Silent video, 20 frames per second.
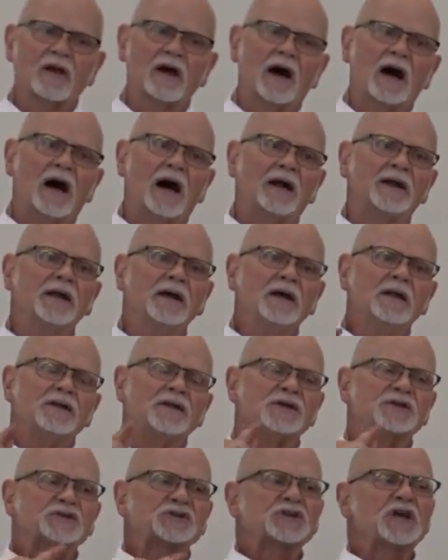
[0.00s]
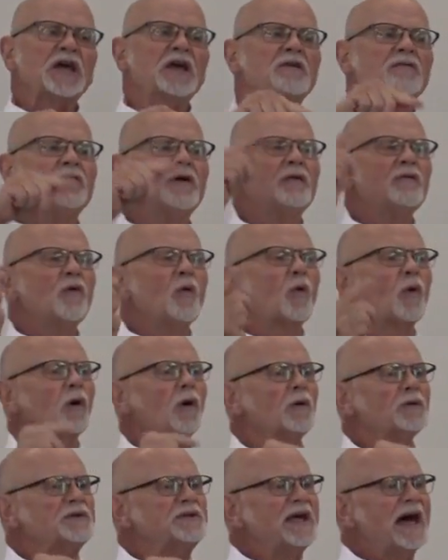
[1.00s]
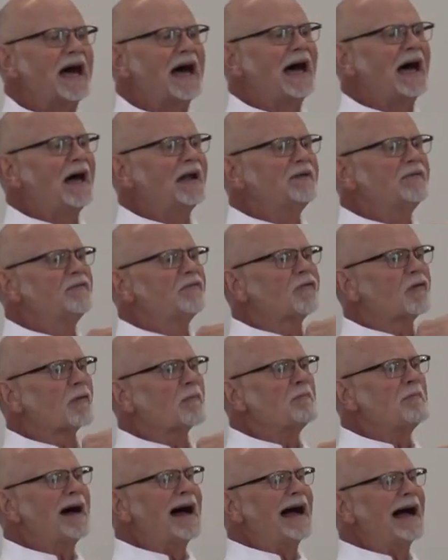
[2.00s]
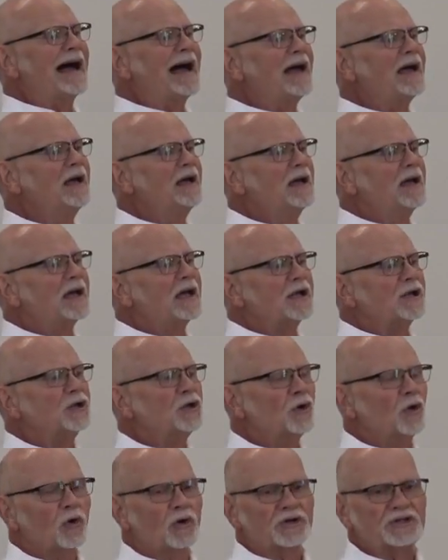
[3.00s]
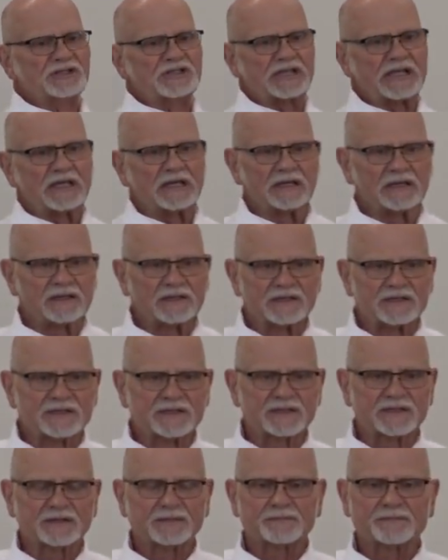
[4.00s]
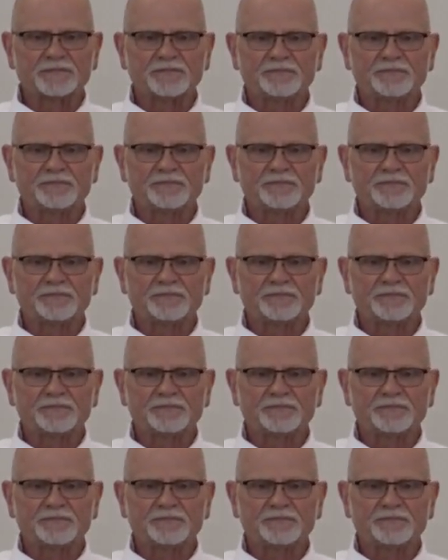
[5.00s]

of God, the Savior of the world, died for my and your sins.